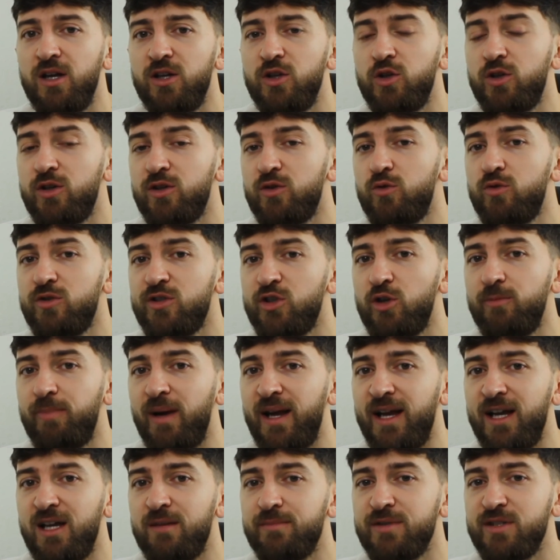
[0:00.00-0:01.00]
You can also
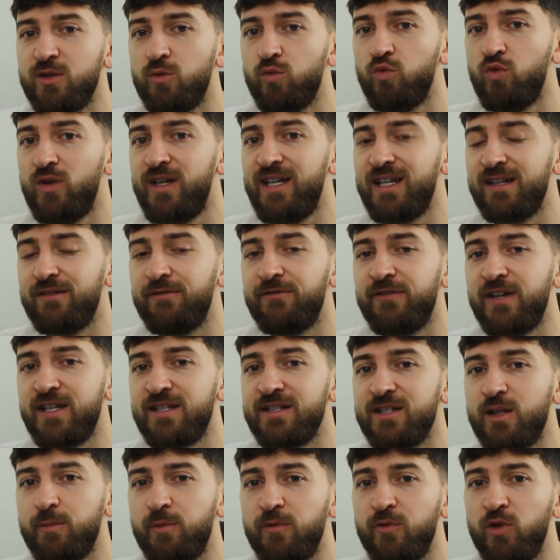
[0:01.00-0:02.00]
perhaps
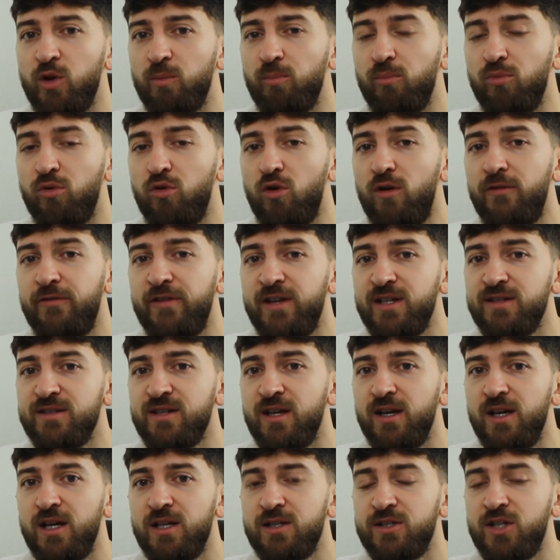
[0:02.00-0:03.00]
reinvest some of the profits
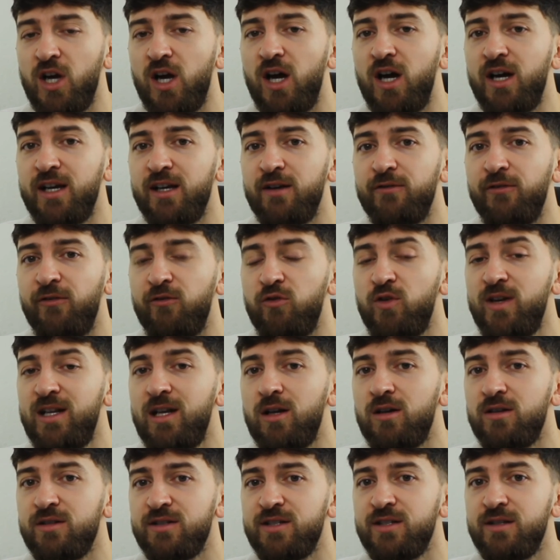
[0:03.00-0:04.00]
to hire
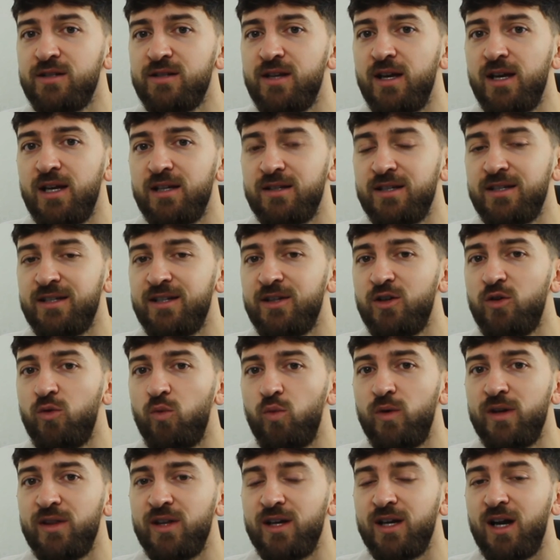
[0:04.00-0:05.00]
freelancers to deal
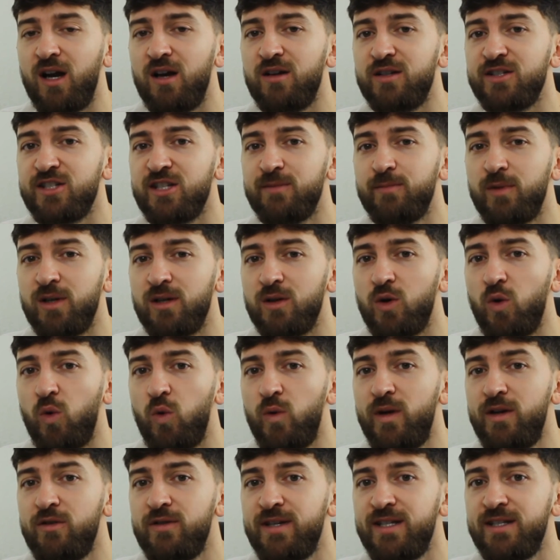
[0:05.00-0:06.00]
with customer
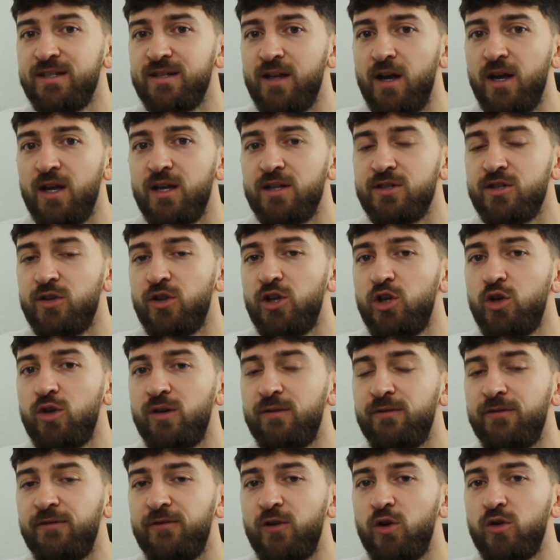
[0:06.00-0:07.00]
queries so that you
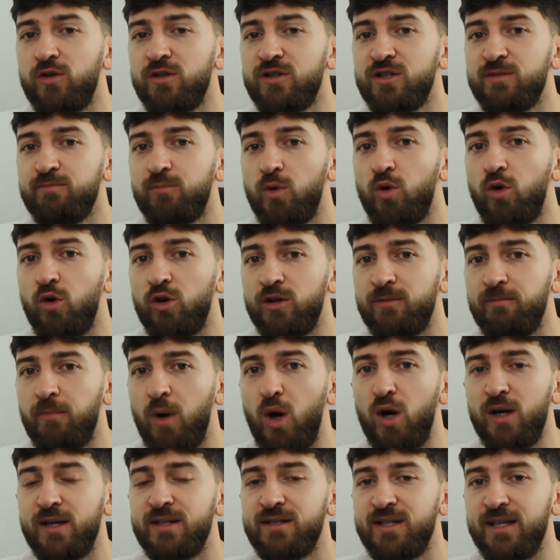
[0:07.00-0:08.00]
can focus more on
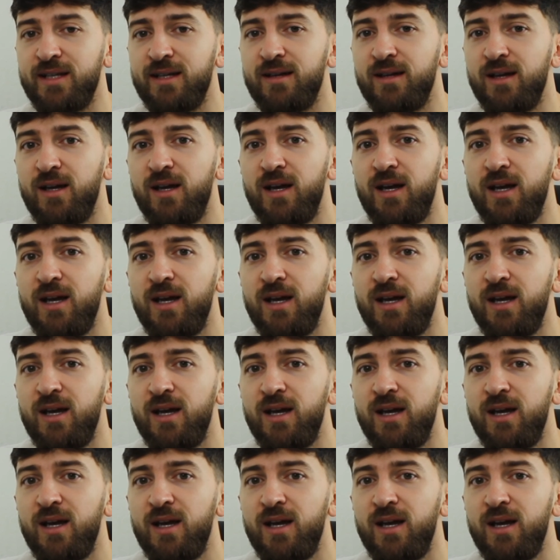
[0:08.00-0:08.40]
marketing.